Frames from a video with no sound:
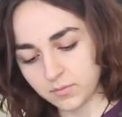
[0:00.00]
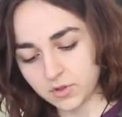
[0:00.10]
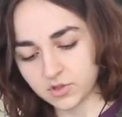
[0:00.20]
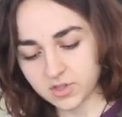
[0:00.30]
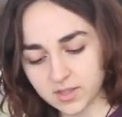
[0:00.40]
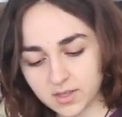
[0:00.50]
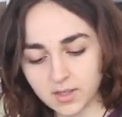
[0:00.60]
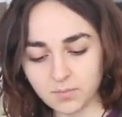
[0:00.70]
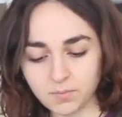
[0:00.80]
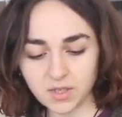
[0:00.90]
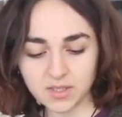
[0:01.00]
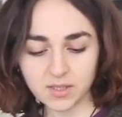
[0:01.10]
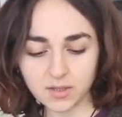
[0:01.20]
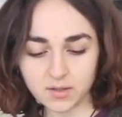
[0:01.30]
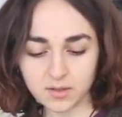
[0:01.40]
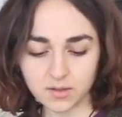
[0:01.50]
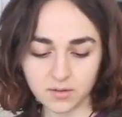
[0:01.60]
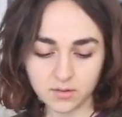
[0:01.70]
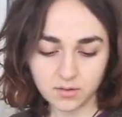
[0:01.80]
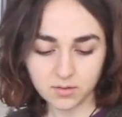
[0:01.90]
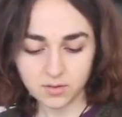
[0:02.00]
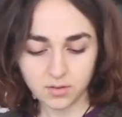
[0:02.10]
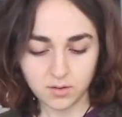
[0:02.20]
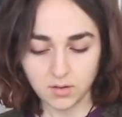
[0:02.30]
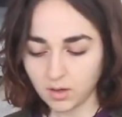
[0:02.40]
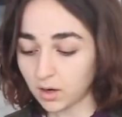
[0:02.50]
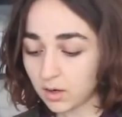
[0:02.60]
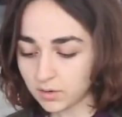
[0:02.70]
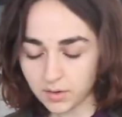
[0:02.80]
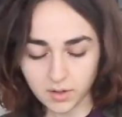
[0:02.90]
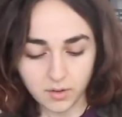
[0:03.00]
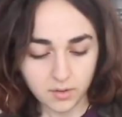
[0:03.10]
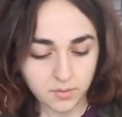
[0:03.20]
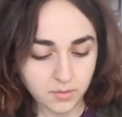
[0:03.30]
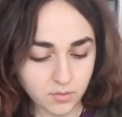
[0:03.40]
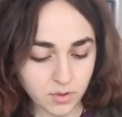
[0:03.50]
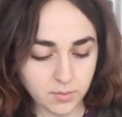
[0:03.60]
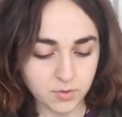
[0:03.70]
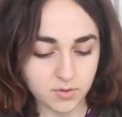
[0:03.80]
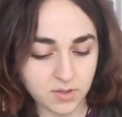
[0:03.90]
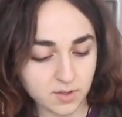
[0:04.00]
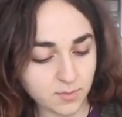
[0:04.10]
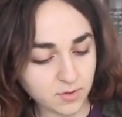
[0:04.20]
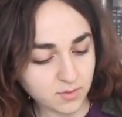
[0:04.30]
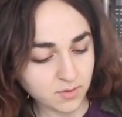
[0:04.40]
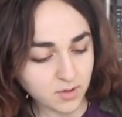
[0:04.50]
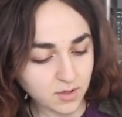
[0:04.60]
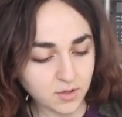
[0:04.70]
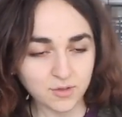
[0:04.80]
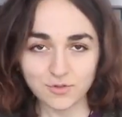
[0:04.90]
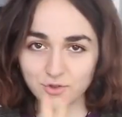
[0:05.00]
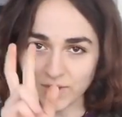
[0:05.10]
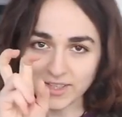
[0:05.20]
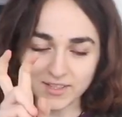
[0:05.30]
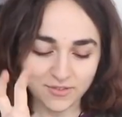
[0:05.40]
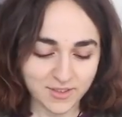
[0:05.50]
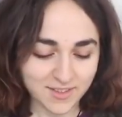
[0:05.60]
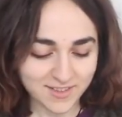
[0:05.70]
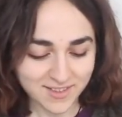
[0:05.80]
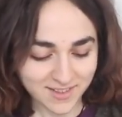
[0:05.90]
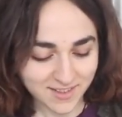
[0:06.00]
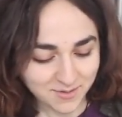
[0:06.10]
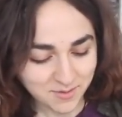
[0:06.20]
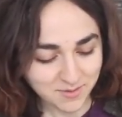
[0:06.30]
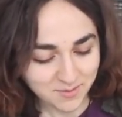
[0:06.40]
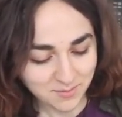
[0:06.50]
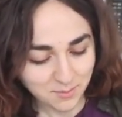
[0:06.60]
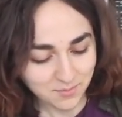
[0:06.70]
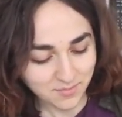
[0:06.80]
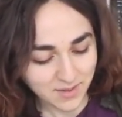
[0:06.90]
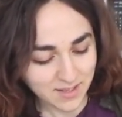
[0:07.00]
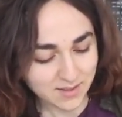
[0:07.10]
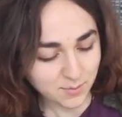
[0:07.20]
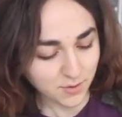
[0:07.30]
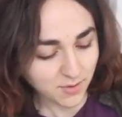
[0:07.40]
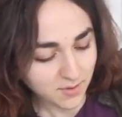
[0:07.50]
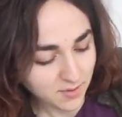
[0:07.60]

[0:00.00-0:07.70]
We're just gonna keep mixing until all the grape juice has been transferred into the next bowl.